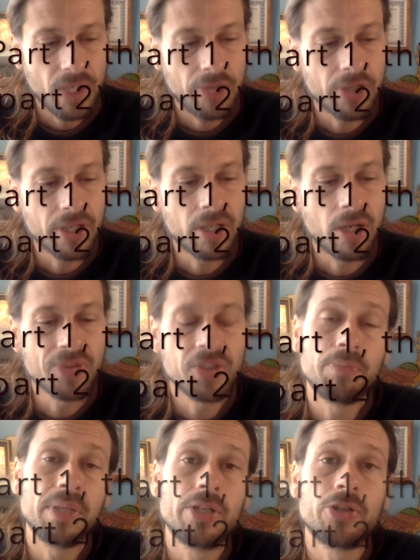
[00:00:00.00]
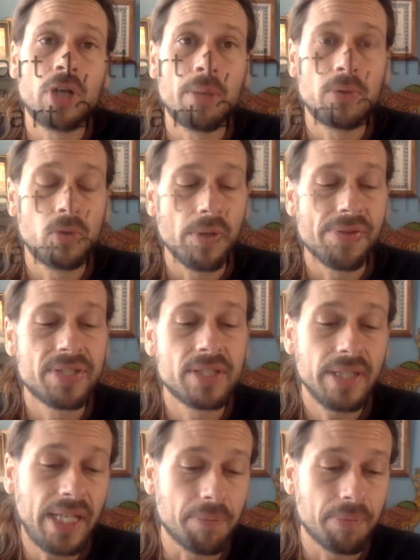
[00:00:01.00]
There can also be trouble with
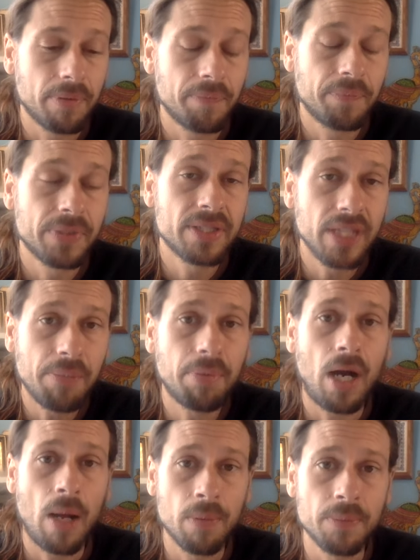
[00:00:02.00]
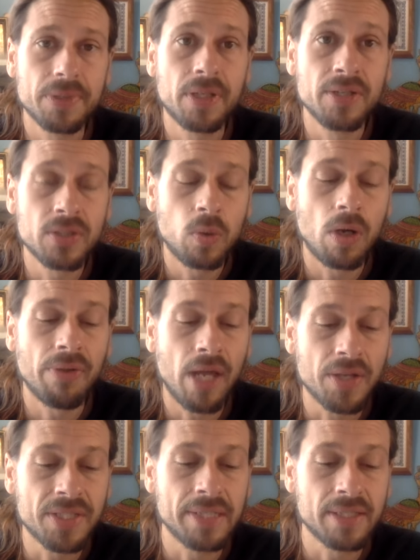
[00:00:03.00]
sleep problems, because 12th
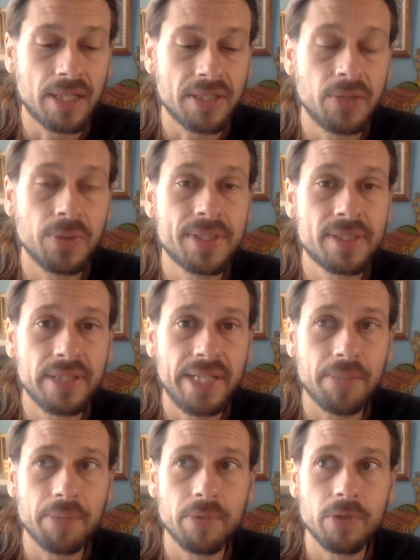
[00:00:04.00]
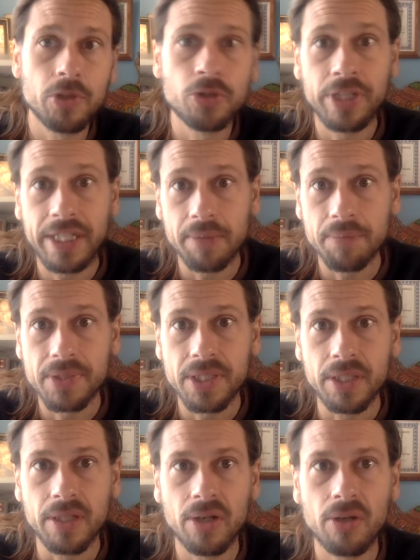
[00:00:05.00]
house has a lot to do with sleep,
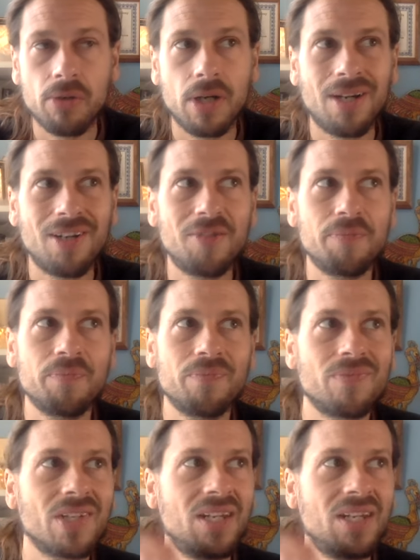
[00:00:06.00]
dreams, you know?